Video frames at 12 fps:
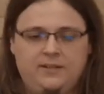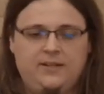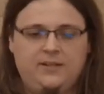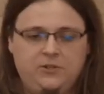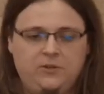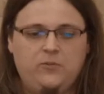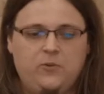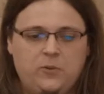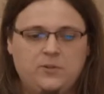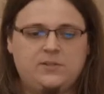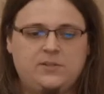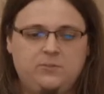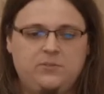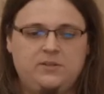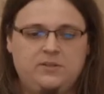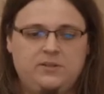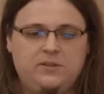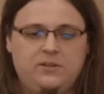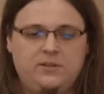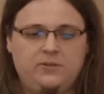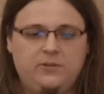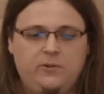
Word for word: attached, of course, but uh,